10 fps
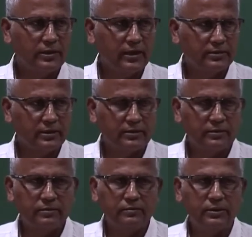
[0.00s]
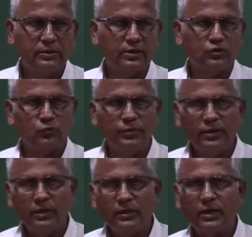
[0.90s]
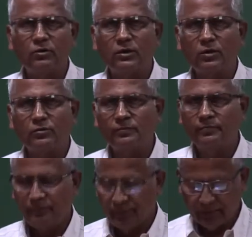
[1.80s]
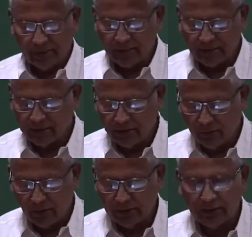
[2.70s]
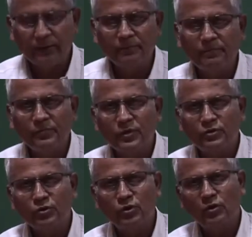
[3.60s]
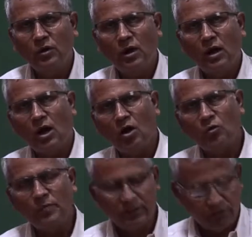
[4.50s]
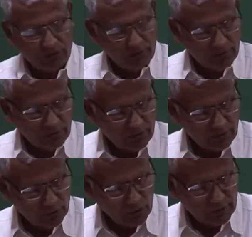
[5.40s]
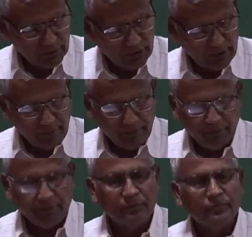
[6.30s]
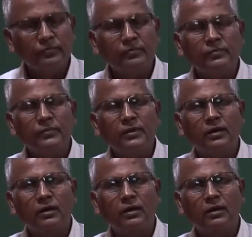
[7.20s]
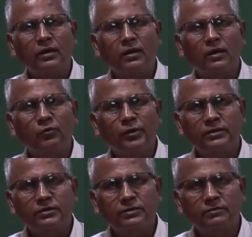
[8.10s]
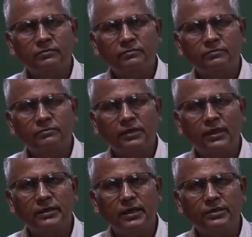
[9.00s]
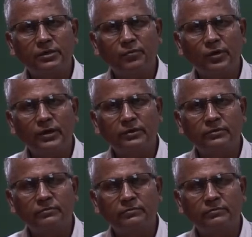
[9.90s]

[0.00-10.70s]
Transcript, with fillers: the exit it has to be narrowed down that is the only thing. So, how much should be the uh, width at the entry point